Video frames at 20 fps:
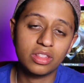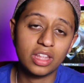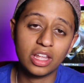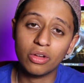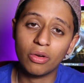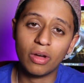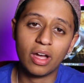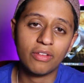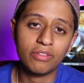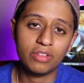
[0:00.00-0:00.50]
They
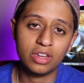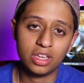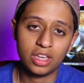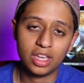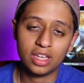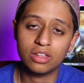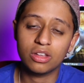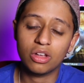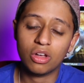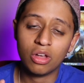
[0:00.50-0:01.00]
don't have any
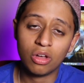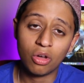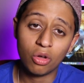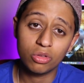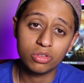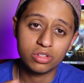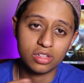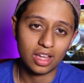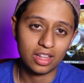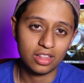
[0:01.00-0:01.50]

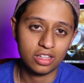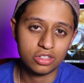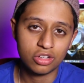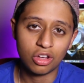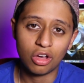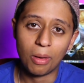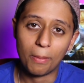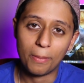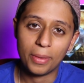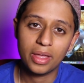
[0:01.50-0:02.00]
holes at the
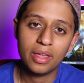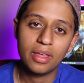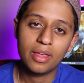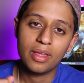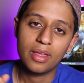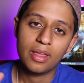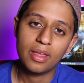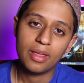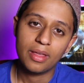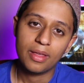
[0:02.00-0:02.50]
top.
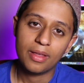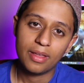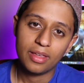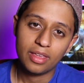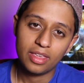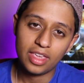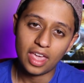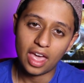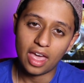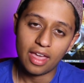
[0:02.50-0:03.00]

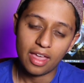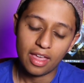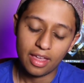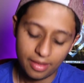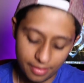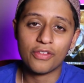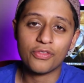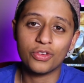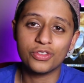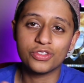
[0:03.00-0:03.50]
Yeah,
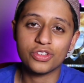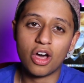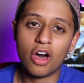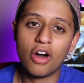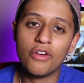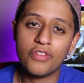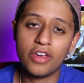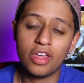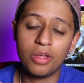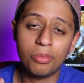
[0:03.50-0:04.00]
iPhones
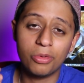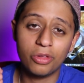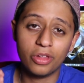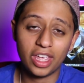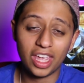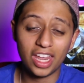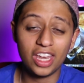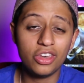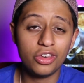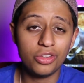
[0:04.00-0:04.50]
are available
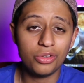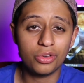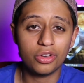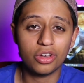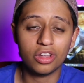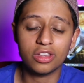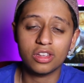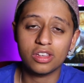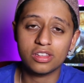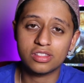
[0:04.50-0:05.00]
in new
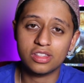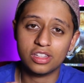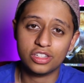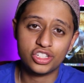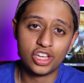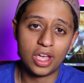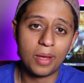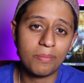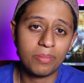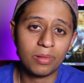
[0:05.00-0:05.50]
colours, the
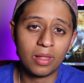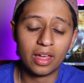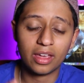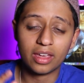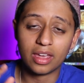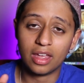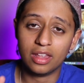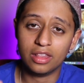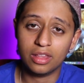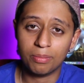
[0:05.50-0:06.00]
jet
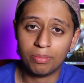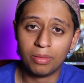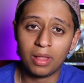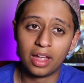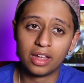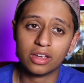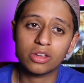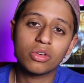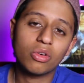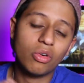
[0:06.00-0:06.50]
black and the
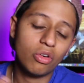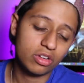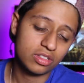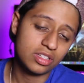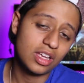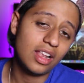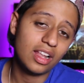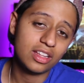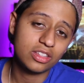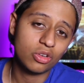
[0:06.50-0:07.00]
black, or
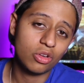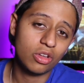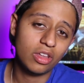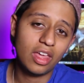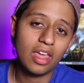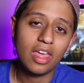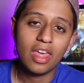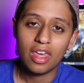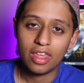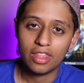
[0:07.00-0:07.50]
as I like to call
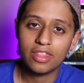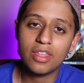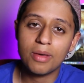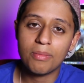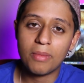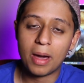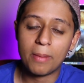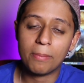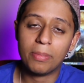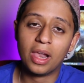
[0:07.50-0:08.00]
it, the
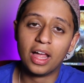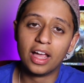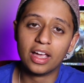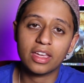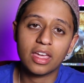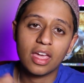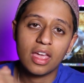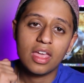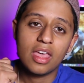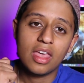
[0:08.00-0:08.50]
matte
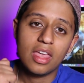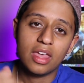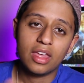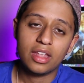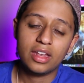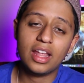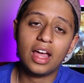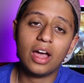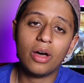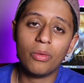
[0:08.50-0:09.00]
black.
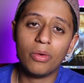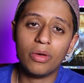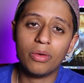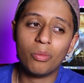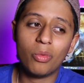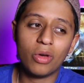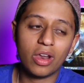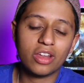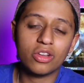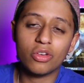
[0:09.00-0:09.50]
Now,
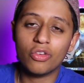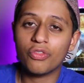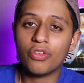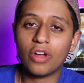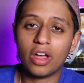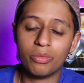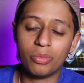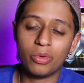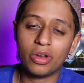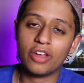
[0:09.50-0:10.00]
what
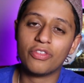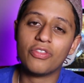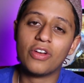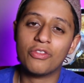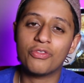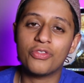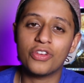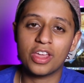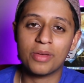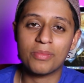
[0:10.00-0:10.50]
I
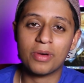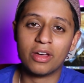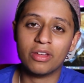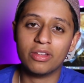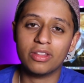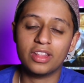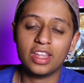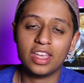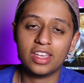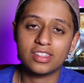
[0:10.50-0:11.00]
found funny
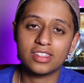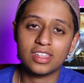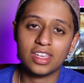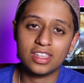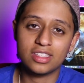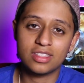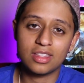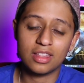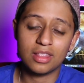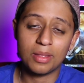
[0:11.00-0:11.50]
about this
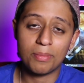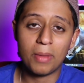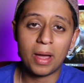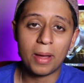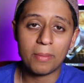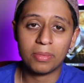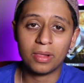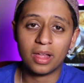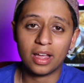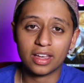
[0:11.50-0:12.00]
is that the
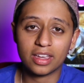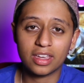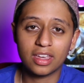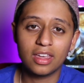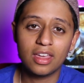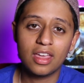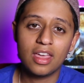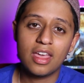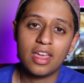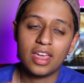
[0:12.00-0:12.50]
matte black
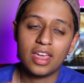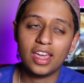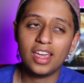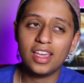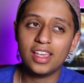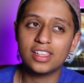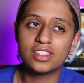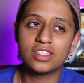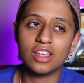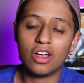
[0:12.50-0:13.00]

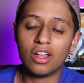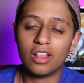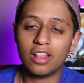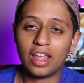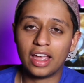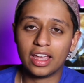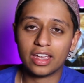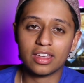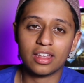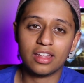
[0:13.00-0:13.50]
is
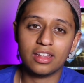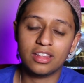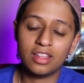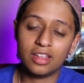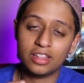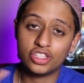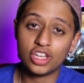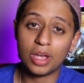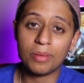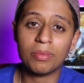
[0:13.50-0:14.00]
like,
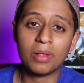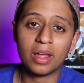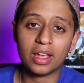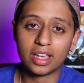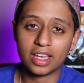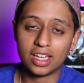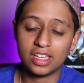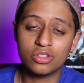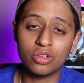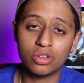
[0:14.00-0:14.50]
the jet
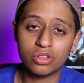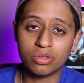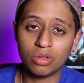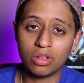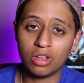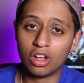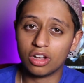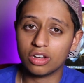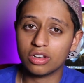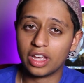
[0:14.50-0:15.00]
black is also a
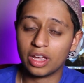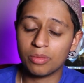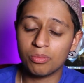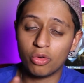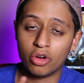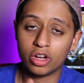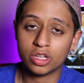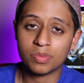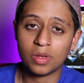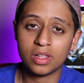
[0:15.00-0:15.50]
lot
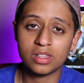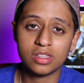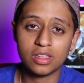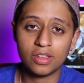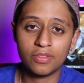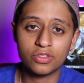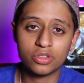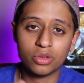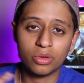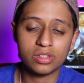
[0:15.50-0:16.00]
more
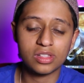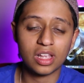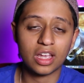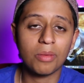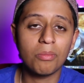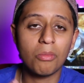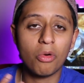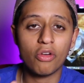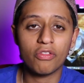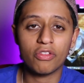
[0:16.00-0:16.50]
expensive, so it's
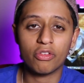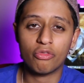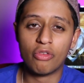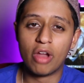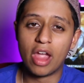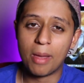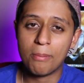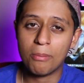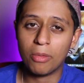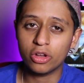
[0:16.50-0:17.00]
like more of a
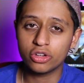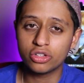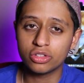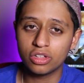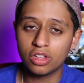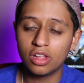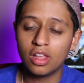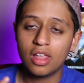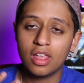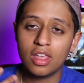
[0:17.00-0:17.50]
rare
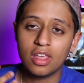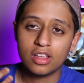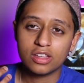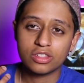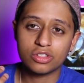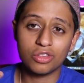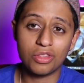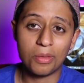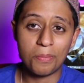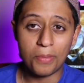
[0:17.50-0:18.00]
model.
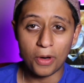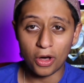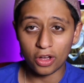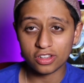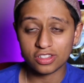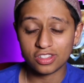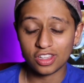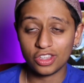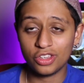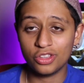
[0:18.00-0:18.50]
So the
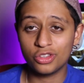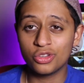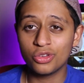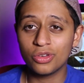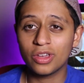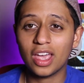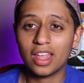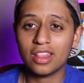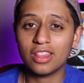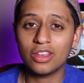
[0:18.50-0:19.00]
box that you
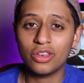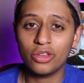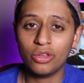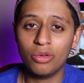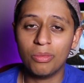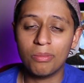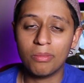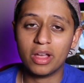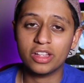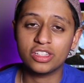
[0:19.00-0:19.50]
do get the
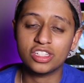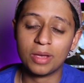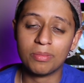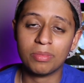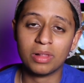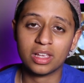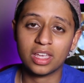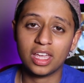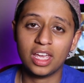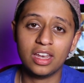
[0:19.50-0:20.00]
new jet
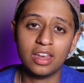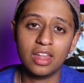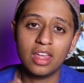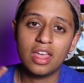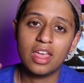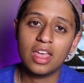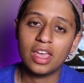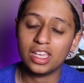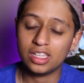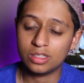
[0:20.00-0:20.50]
black in
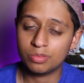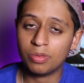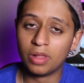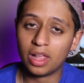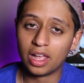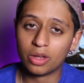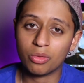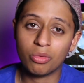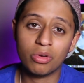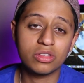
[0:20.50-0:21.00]
is
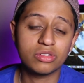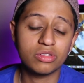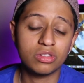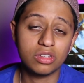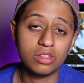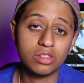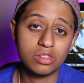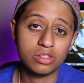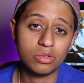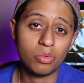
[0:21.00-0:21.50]
black, whereas all
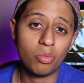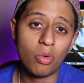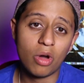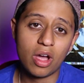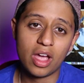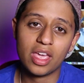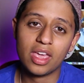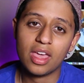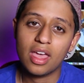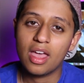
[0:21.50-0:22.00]
the others are
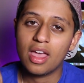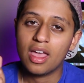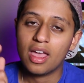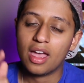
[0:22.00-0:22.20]
white.